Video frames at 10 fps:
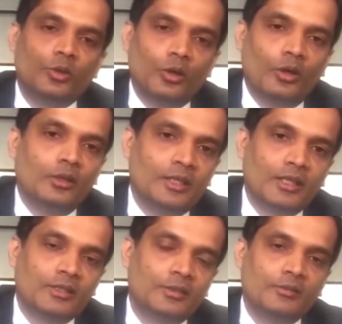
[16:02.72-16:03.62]
the other
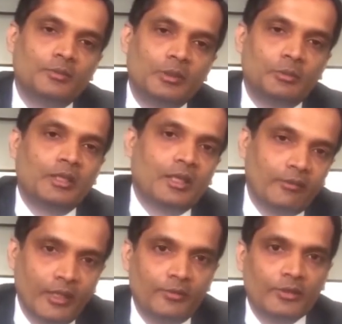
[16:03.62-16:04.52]
aspect is
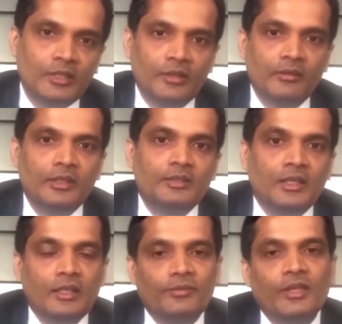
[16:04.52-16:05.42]

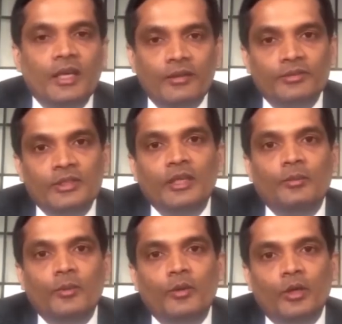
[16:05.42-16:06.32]
talking about
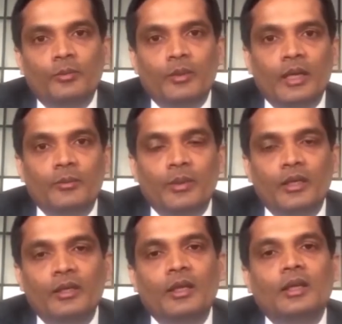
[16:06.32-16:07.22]
children
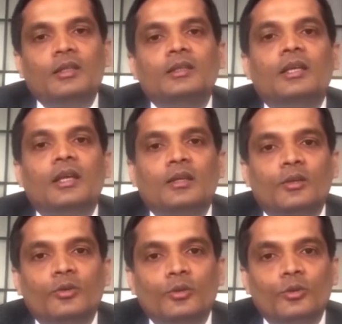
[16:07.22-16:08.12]
children
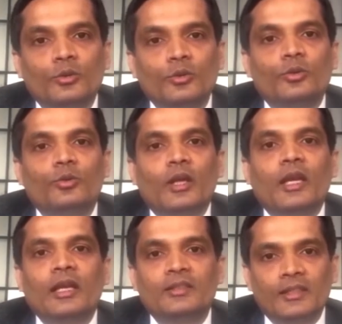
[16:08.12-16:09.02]
if they
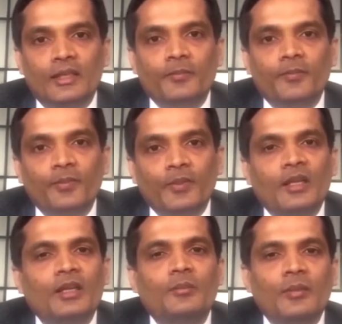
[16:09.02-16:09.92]
complain of back pain i
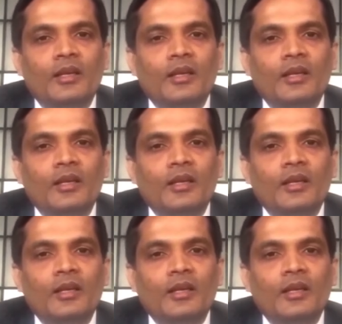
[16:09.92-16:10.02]
guess